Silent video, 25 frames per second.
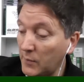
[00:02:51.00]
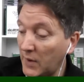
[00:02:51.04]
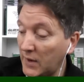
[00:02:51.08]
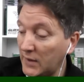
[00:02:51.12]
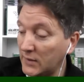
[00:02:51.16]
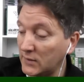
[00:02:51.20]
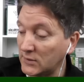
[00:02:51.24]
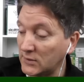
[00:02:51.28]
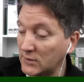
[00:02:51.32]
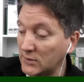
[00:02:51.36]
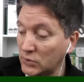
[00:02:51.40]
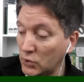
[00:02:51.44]

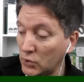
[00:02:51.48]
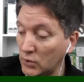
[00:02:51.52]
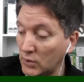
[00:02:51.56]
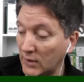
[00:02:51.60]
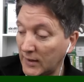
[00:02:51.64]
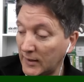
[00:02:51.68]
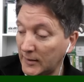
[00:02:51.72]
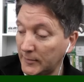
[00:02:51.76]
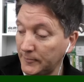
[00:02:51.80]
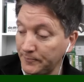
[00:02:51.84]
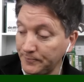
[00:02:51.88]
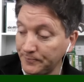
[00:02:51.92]
I think
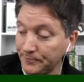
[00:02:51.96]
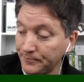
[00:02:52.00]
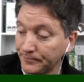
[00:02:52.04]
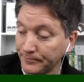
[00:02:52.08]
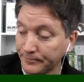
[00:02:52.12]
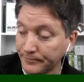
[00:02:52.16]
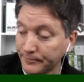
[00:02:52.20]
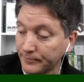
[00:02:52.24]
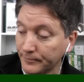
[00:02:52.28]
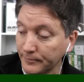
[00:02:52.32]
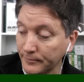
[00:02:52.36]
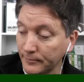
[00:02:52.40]

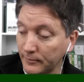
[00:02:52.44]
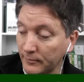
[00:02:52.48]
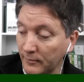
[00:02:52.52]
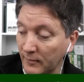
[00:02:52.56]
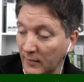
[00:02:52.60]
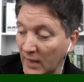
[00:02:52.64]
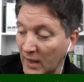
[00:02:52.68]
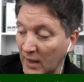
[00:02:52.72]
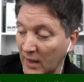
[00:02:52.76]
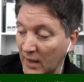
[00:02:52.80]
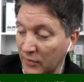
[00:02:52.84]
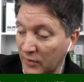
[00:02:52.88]
Maeda's
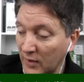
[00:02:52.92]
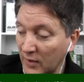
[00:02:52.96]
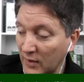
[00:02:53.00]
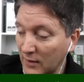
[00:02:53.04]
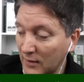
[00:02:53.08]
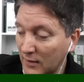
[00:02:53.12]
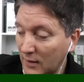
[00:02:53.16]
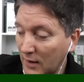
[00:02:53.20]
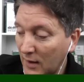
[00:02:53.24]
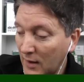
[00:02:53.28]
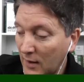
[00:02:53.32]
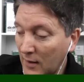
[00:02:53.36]
played a role
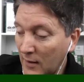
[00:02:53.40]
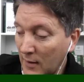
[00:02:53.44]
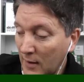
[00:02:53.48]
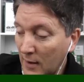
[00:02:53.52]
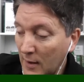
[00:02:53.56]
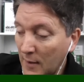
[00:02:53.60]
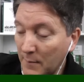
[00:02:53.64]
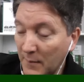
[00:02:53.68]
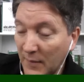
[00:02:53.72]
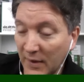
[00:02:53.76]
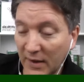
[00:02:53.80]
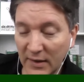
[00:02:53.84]

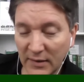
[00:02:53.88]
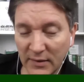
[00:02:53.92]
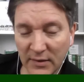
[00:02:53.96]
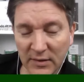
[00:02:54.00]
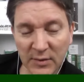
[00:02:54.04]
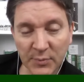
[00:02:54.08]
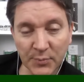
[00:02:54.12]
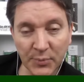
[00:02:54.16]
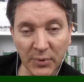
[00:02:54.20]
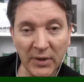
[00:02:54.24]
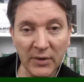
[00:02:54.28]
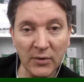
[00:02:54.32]
today in
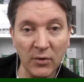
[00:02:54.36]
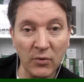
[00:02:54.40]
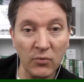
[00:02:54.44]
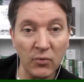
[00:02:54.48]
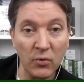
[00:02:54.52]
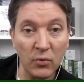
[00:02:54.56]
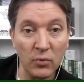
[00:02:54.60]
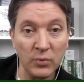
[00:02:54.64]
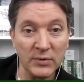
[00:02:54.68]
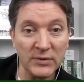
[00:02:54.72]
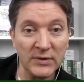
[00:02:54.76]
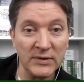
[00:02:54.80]
the
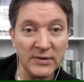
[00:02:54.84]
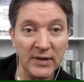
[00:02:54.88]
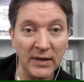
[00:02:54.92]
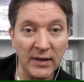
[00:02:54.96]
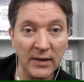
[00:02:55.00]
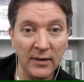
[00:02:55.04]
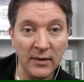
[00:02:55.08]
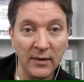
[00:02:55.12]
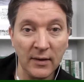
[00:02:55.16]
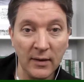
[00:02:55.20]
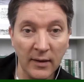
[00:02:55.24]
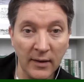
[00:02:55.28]
last couple
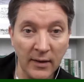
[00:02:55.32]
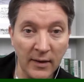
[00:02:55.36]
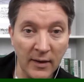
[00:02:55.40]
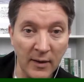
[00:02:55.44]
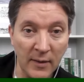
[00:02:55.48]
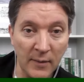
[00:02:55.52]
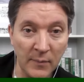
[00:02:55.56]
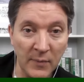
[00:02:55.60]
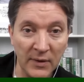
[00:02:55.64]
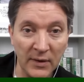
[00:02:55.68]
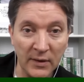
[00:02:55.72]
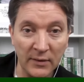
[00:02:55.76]
of games. I know he
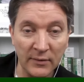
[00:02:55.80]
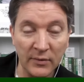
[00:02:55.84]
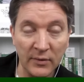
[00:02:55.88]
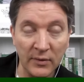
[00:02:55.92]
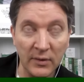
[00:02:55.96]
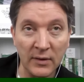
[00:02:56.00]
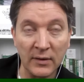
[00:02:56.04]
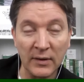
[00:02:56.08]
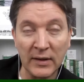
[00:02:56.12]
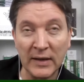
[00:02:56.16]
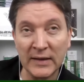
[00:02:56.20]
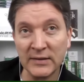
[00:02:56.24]
came on as
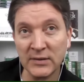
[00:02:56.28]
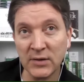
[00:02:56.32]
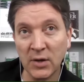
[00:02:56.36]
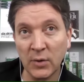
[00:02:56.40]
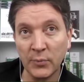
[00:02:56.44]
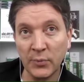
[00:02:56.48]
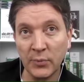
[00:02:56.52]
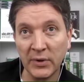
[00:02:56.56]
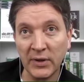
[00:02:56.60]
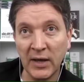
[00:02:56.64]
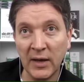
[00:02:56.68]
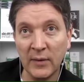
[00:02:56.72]
a sub
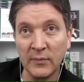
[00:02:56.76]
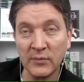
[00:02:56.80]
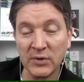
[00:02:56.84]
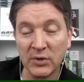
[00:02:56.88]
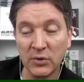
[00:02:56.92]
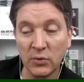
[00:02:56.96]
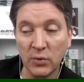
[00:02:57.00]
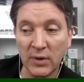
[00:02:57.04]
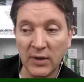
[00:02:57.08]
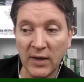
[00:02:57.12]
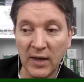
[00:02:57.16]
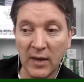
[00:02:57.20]
against
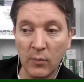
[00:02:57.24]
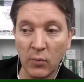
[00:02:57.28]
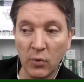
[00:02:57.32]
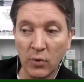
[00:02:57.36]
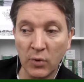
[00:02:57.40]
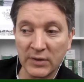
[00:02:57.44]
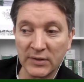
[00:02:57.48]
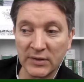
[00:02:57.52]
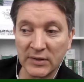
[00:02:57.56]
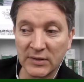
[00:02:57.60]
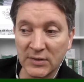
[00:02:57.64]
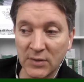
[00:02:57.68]
Hearts,
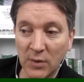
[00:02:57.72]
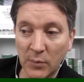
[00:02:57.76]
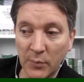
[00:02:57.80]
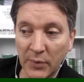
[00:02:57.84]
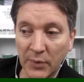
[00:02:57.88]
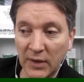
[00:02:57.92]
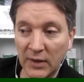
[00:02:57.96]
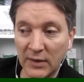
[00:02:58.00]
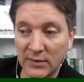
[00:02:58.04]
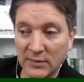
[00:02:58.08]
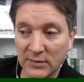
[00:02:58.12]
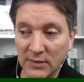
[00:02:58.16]
and then Livy
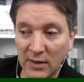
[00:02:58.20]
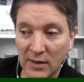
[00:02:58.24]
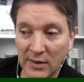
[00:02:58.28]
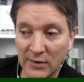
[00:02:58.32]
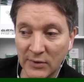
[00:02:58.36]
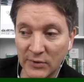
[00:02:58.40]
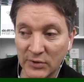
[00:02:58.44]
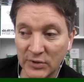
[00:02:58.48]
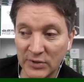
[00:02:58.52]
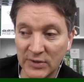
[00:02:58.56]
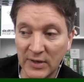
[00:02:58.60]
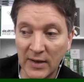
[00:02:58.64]
and
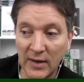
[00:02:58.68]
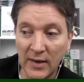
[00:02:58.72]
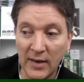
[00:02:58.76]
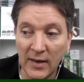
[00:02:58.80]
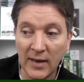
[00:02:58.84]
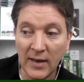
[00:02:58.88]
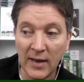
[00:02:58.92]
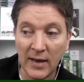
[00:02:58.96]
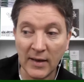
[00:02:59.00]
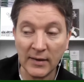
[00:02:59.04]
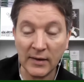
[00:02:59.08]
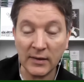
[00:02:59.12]
Dundee,
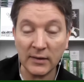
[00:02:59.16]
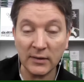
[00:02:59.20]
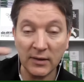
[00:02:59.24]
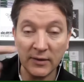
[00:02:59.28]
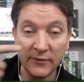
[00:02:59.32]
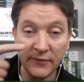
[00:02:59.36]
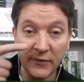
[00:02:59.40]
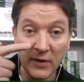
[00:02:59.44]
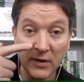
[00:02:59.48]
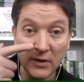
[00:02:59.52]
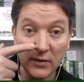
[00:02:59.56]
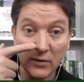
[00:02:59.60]
he
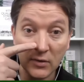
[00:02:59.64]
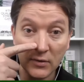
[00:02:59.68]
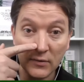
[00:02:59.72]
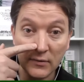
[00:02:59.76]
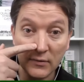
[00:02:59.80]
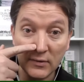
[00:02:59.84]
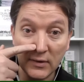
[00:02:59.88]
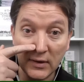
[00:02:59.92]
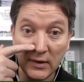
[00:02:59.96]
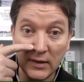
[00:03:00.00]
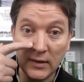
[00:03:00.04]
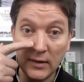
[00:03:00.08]
wasn't as
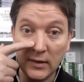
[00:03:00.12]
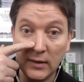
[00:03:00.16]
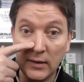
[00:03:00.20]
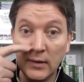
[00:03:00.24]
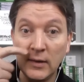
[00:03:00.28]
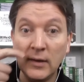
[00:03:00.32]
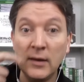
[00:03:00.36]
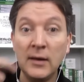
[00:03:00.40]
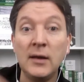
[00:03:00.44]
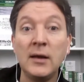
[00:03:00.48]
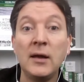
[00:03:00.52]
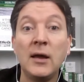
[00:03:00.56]

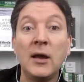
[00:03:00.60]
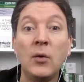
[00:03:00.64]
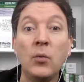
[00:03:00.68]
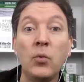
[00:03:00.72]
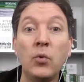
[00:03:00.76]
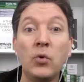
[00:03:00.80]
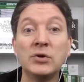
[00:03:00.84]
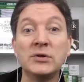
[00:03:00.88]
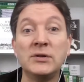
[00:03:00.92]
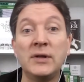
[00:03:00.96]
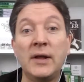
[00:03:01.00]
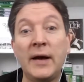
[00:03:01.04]
involved
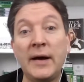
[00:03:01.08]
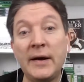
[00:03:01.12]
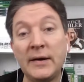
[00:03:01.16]
as you would